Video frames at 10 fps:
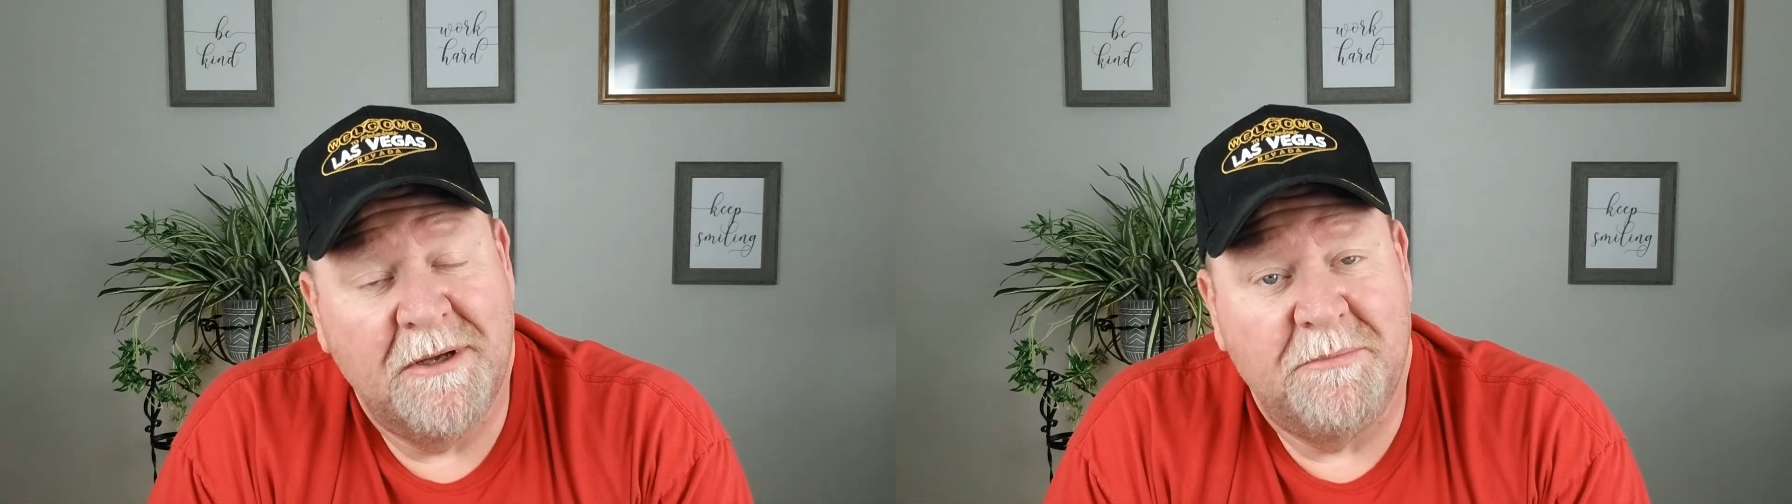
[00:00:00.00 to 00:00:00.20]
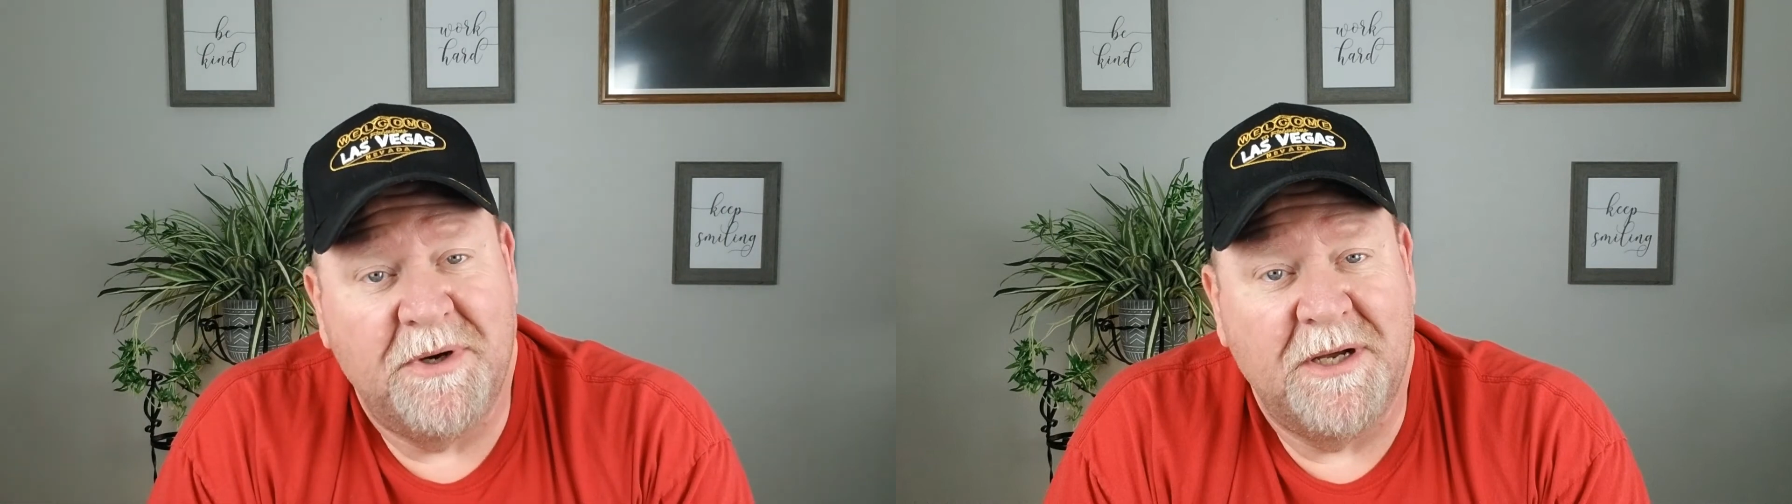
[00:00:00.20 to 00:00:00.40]

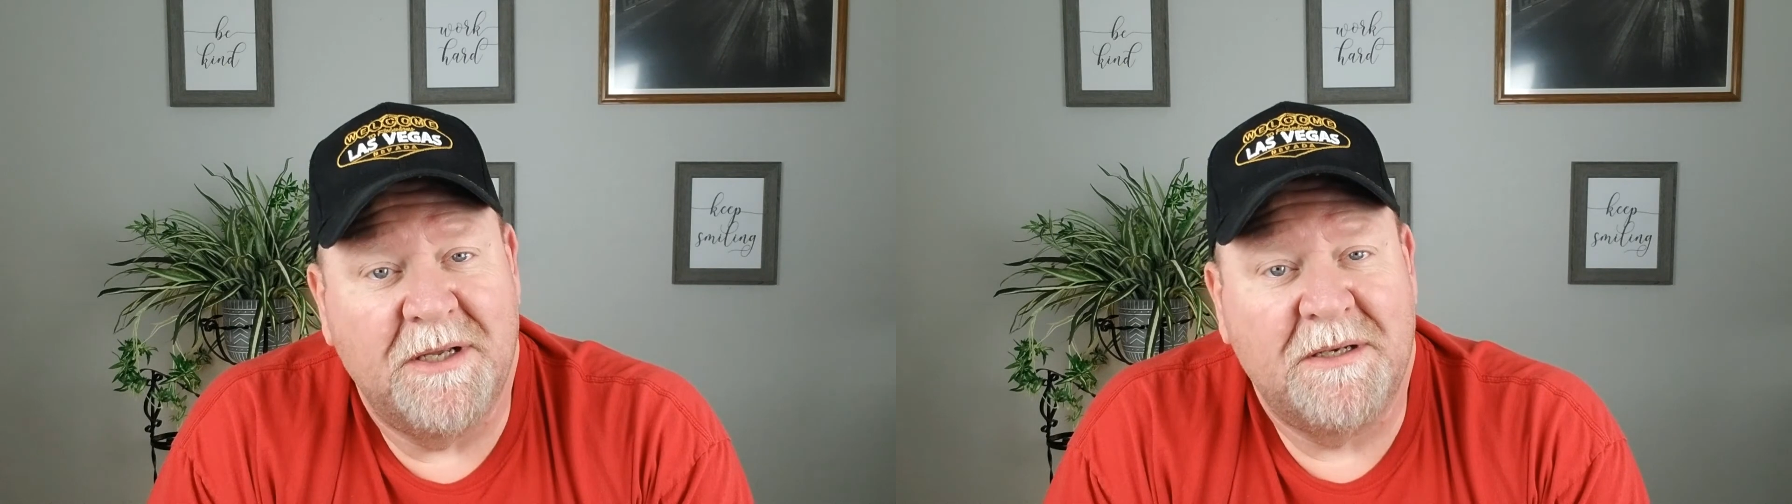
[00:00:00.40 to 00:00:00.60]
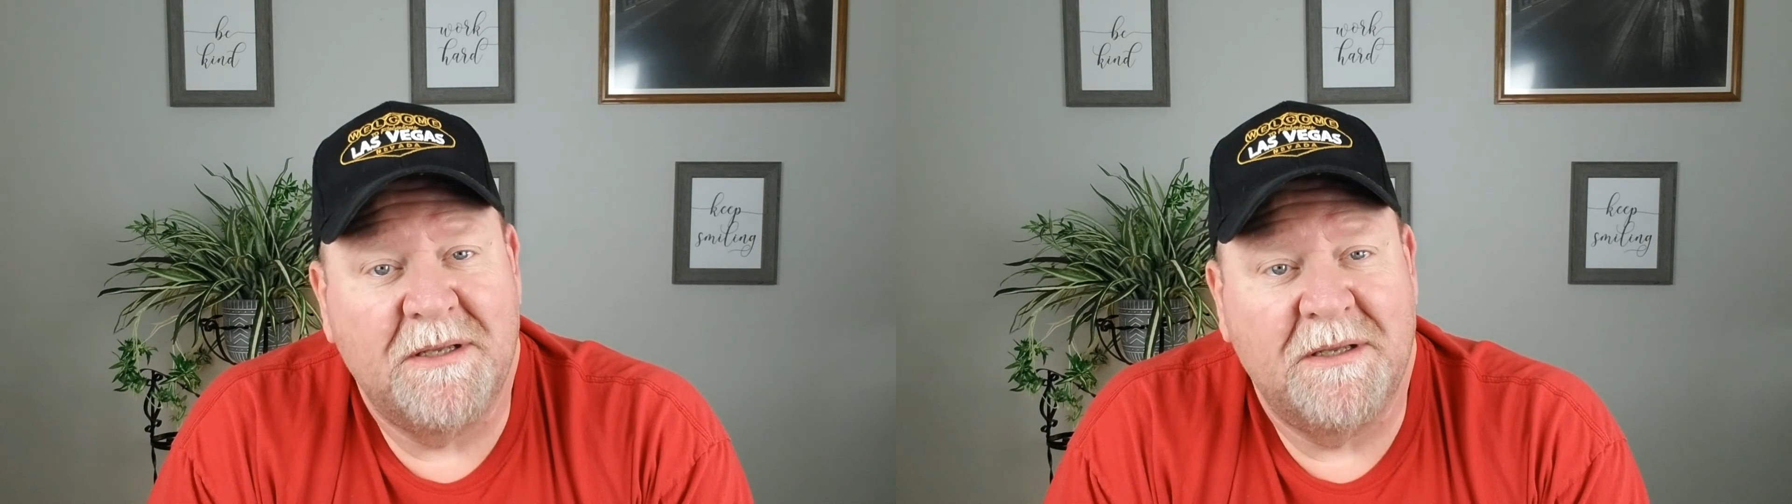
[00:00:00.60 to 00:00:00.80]

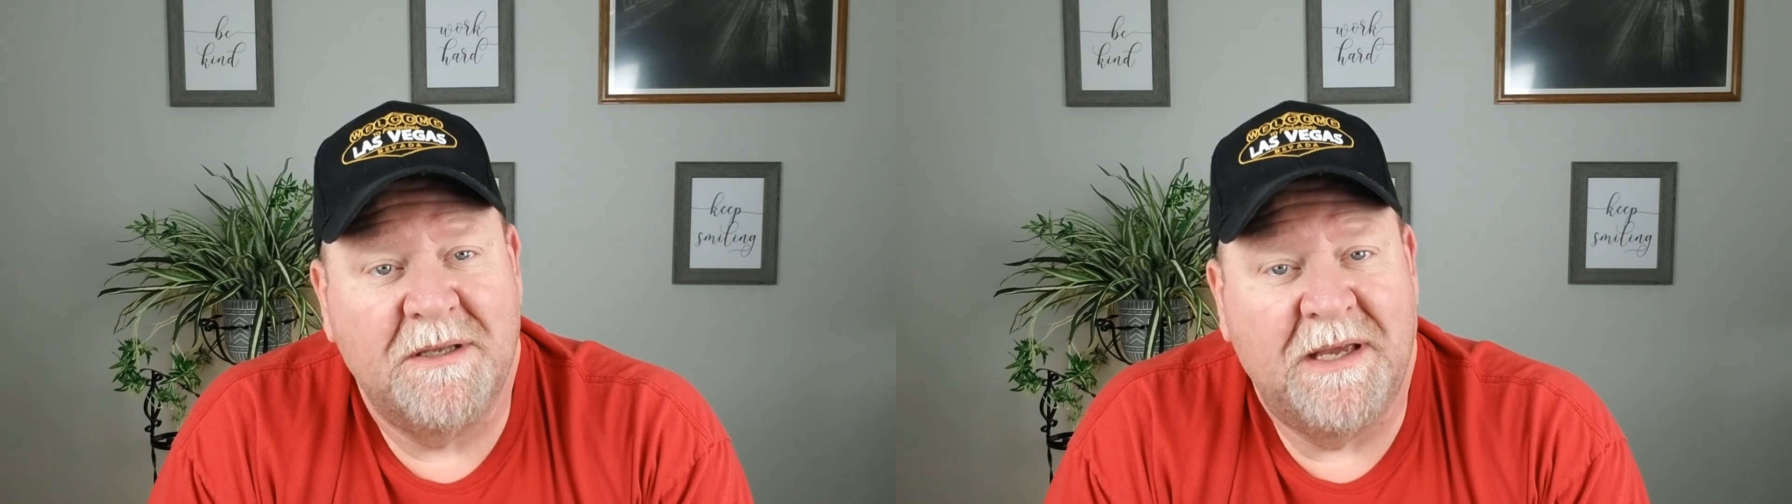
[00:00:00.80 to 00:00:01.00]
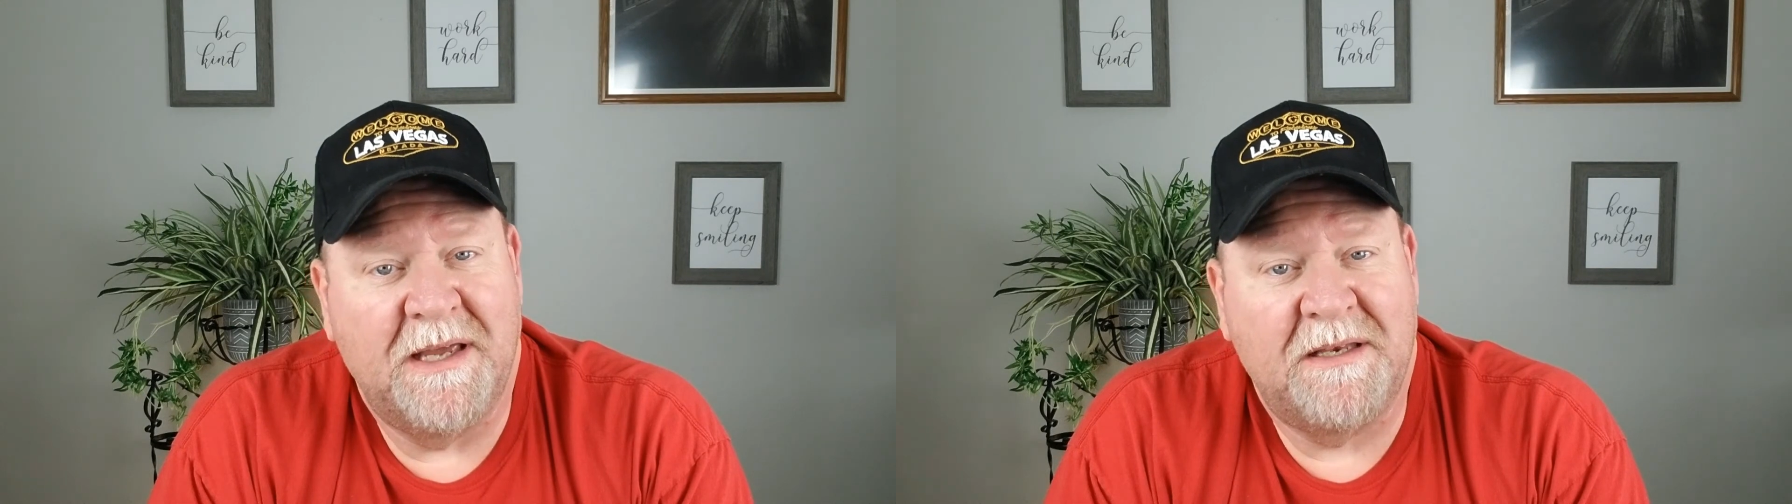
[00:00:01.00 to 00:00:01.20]
but
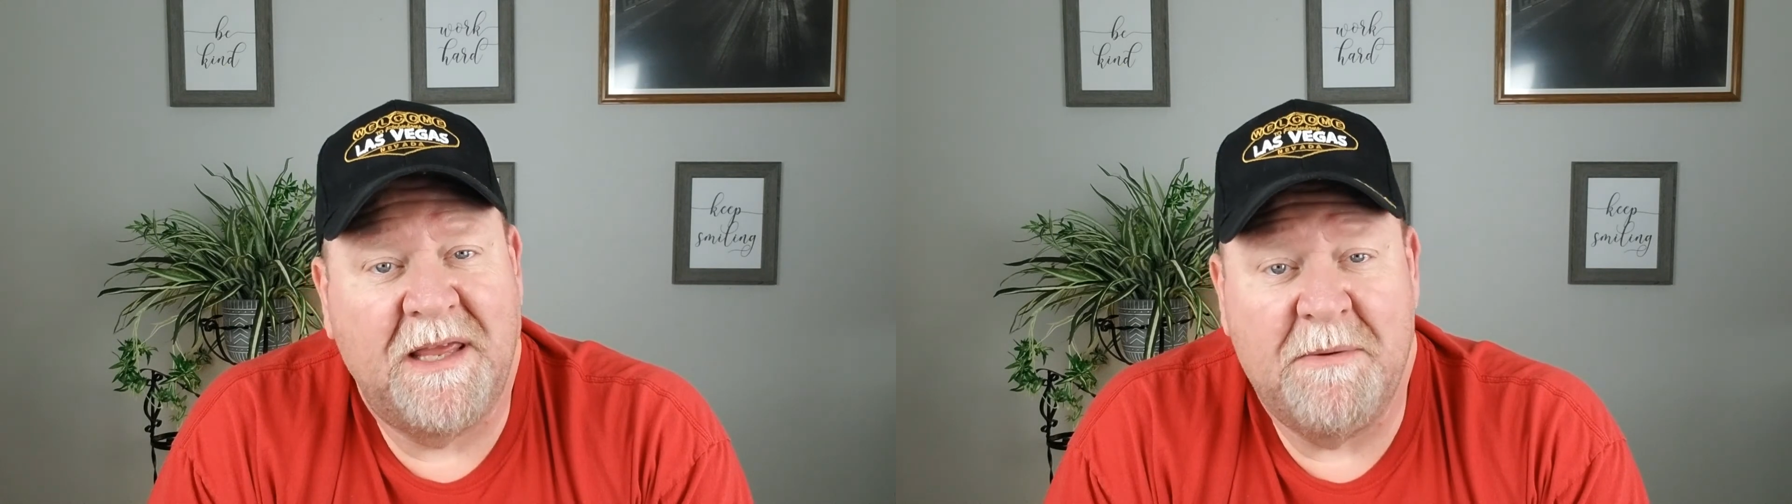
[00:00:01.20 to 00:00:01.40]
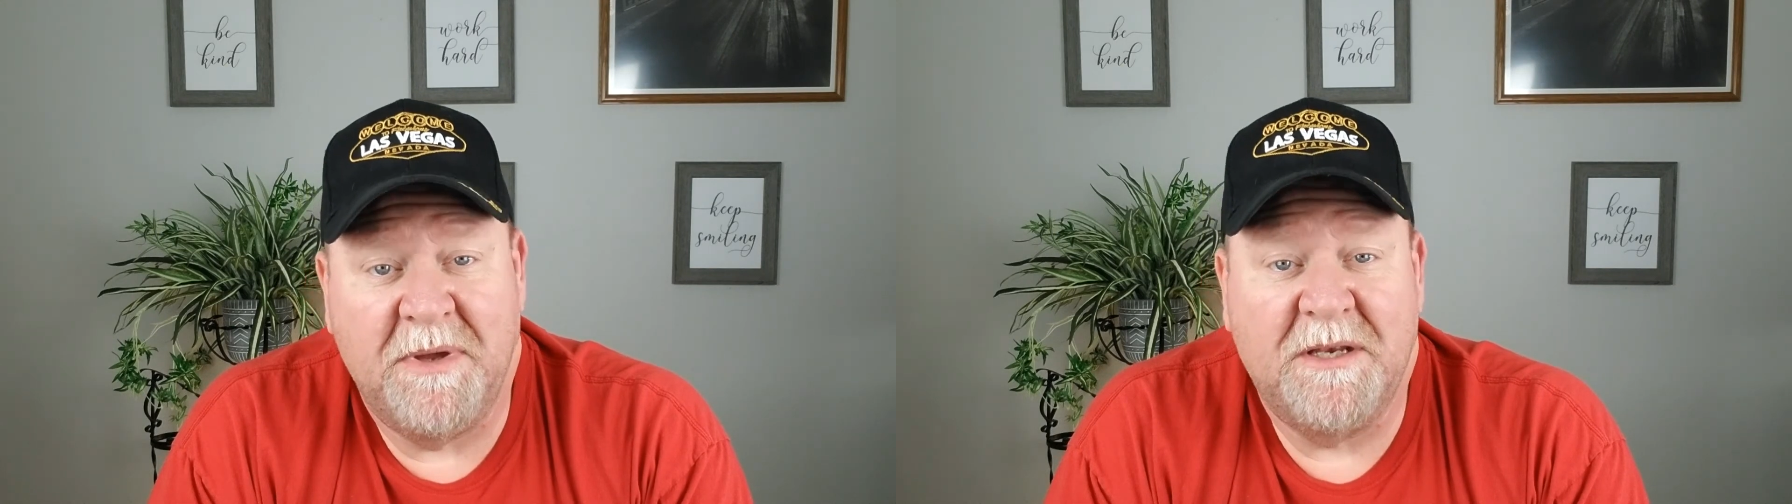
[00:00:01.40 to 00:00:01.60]
it
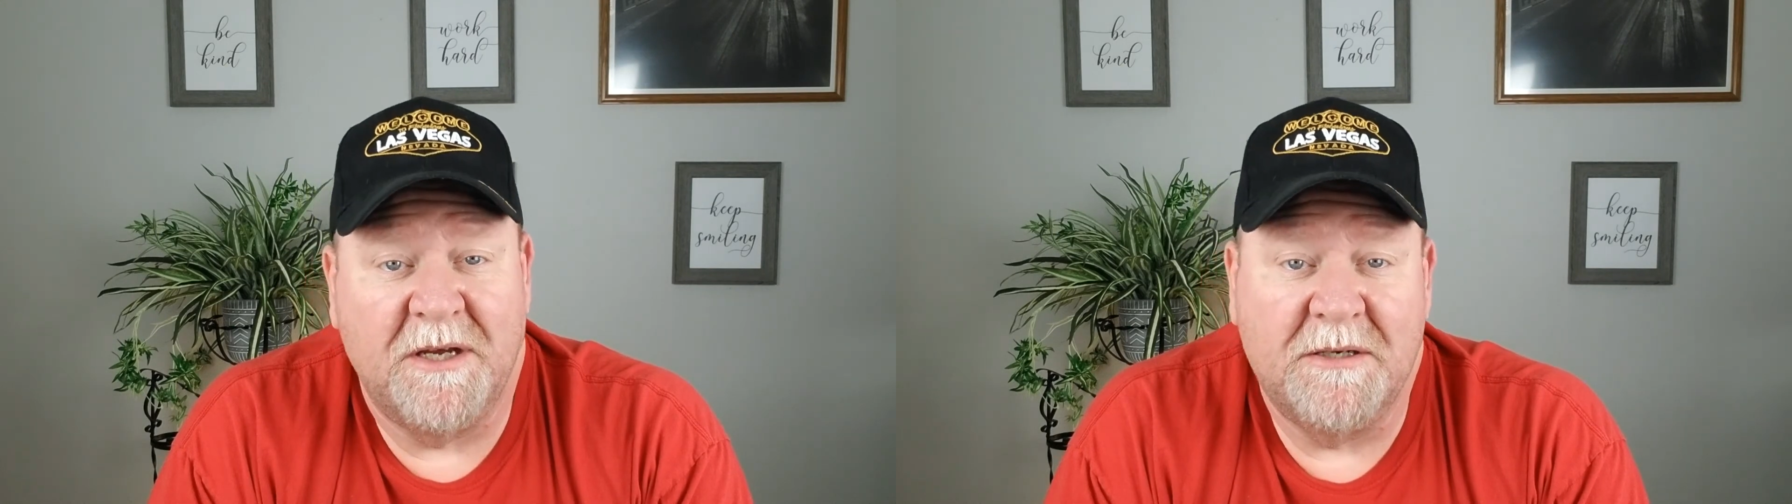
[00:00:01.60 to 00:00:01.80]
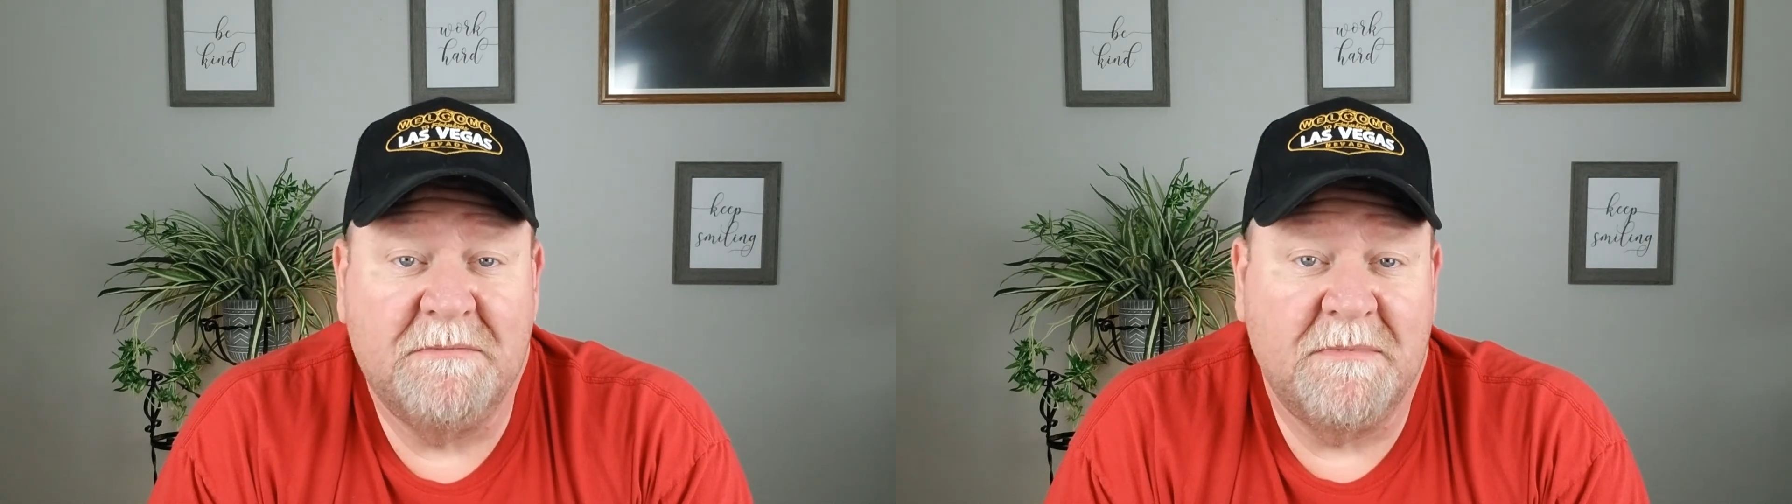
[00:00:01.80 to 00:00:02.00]
can be
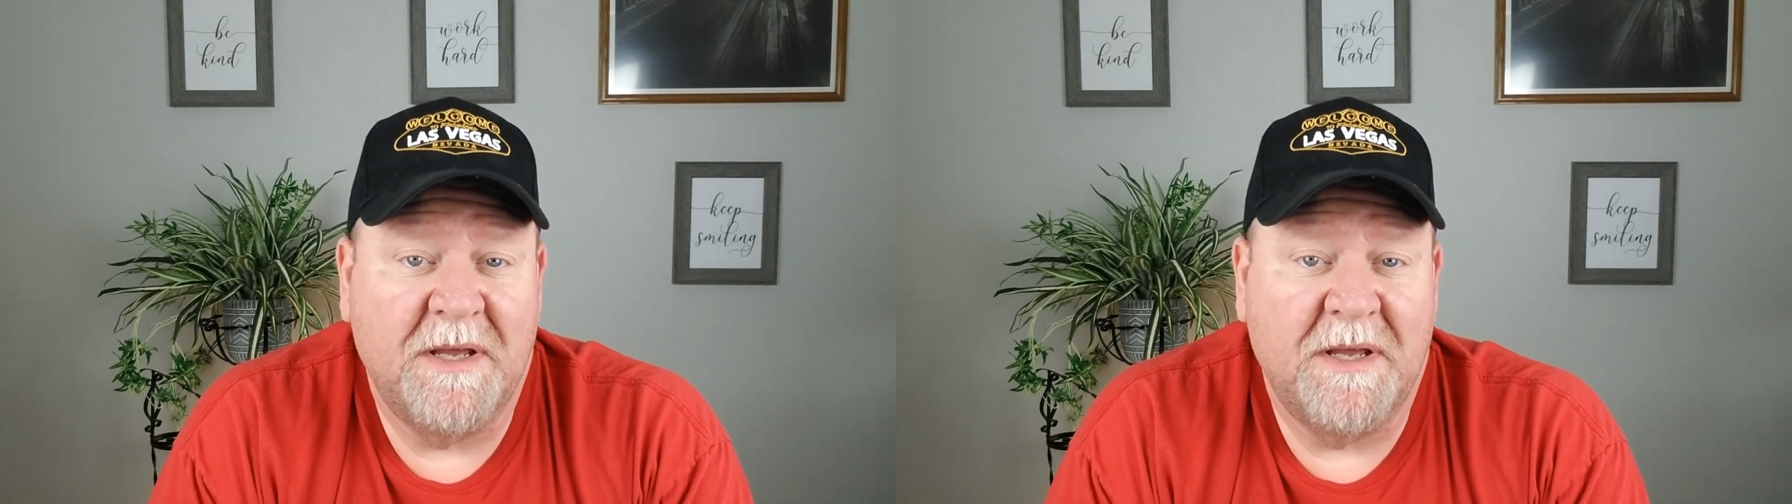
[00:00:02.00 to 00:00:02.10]
done,